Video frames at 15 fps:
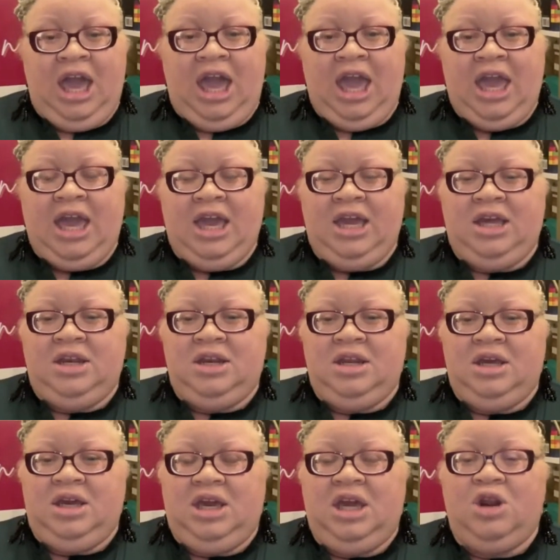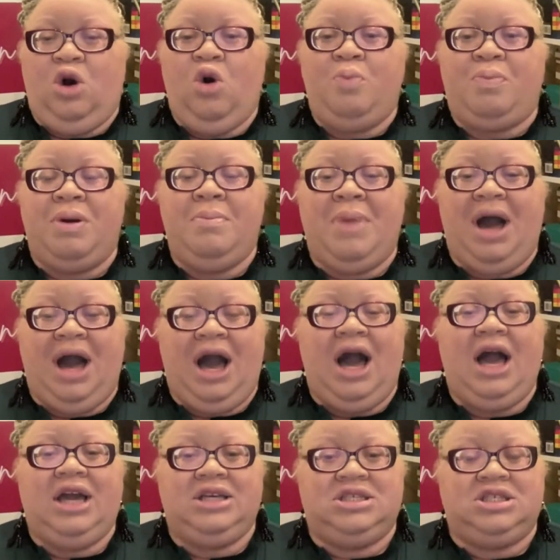and it opened my
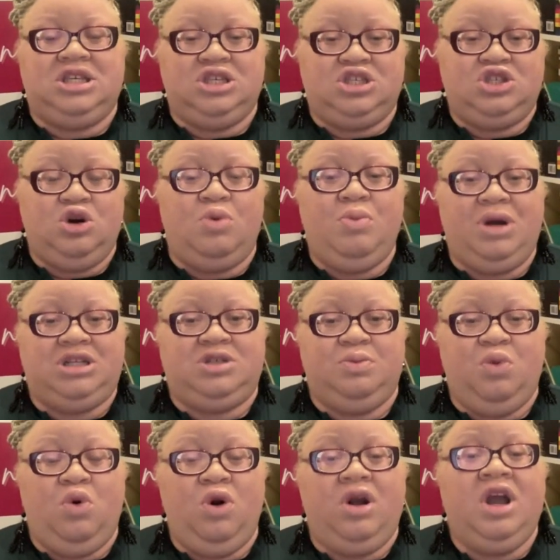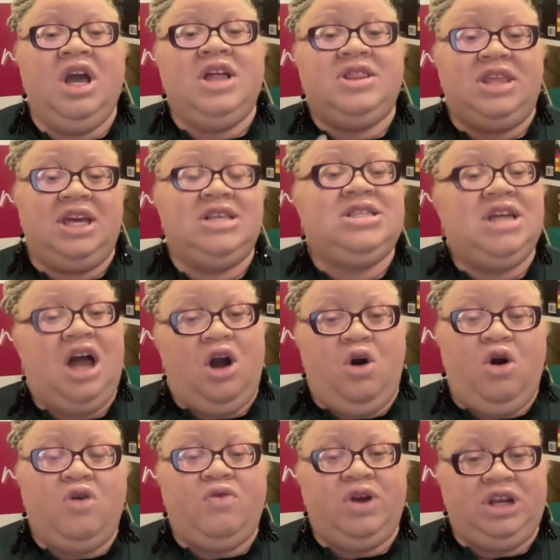eyes to so much more things that I
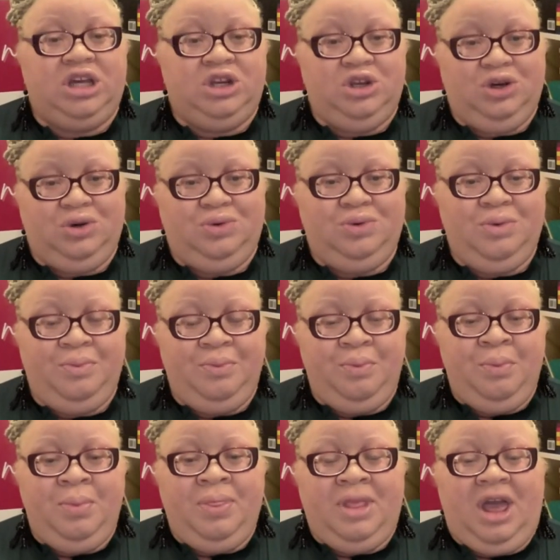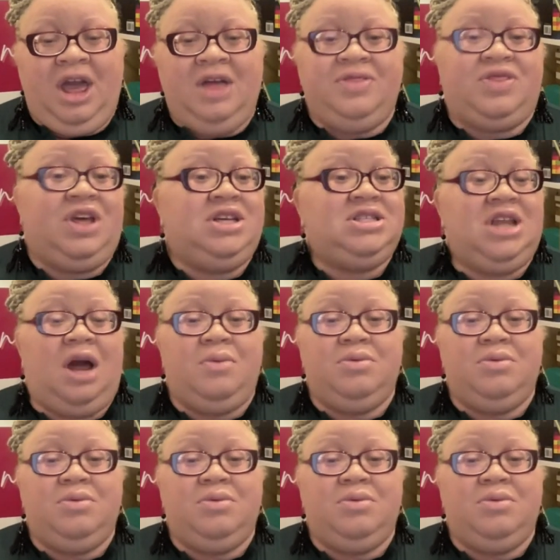already knew and things that I